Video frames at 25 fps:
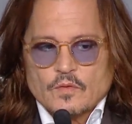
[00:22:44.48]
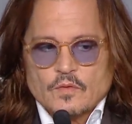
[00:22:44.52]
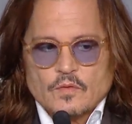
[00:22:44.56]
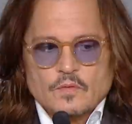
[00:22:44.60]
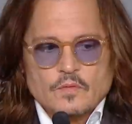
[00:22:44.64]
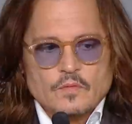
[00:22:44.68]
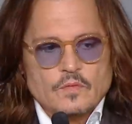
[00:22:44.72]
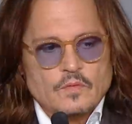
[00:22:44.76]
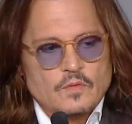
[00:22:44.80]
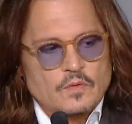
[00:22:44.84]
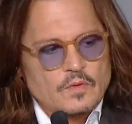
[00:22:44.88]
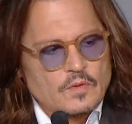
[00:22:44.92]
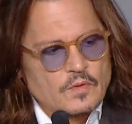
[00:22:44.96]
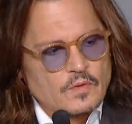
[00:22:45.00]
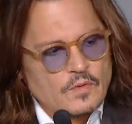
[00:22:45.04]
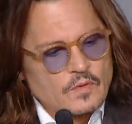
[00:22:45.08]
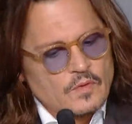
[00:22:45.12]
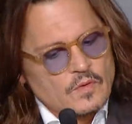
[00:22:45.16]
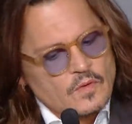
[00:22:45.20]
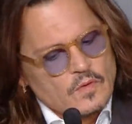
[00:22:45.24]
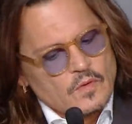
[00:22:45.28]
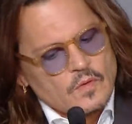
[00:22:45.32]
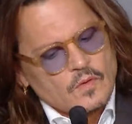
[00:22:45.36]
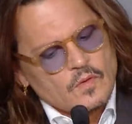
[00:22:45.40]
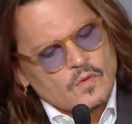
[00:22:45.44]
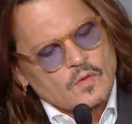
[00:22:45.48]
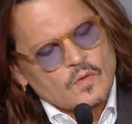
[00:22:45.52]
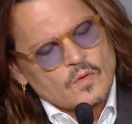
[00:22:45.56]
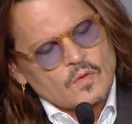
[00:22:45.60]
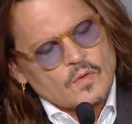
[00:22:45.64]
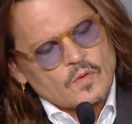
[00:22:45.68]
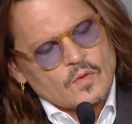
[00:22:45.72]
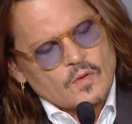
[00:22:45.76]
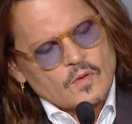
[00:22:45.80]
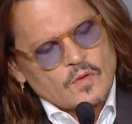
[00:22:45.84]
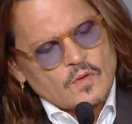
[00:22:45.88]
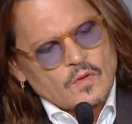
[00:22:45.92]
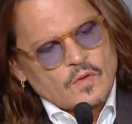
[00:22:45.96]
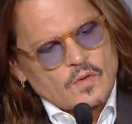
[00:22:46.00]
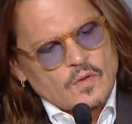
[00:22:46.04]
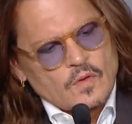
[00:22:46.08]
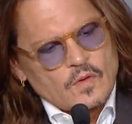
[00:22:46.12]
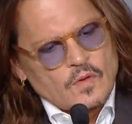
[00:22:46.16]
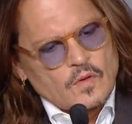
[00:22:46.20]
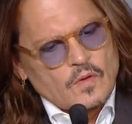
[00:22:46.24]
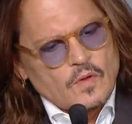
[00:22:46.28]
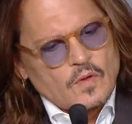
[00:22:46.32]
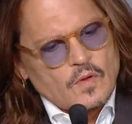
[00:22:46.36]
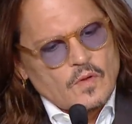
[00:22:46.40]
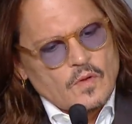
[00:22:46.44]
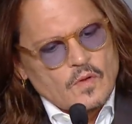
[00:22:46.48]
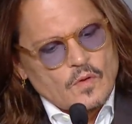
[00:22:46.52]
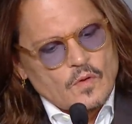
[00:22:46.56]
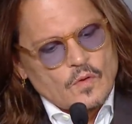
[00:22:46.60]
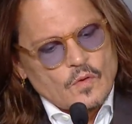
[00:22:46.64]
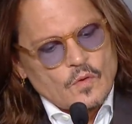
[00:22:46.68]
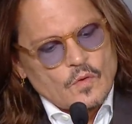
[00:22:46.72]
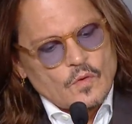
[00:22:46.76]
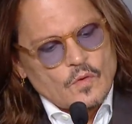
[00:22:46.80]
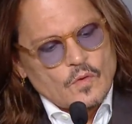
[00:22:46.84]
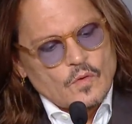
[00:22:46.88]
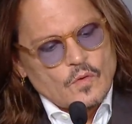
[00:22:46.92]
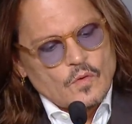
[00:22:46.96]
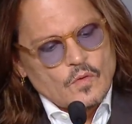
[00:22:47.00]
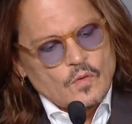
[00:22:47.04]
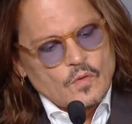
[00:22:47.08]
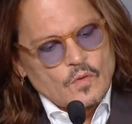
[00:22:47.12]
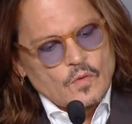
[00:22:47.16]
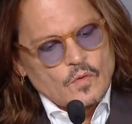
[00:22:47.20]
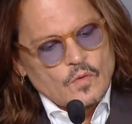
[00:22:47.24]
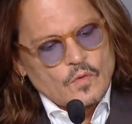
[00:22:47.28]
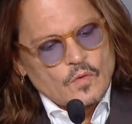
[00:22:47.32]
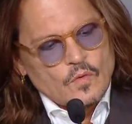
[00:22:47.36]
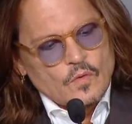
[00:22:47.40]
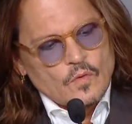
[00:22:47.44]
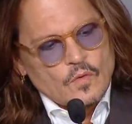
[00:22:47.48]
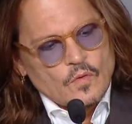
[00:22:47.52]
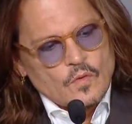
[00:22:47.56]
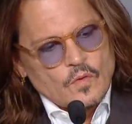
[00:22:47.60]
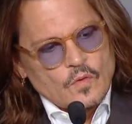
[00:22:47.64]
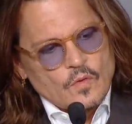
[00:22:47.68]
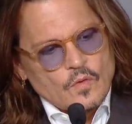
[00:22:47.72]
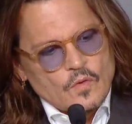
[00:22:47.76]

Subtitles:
Nothing is said.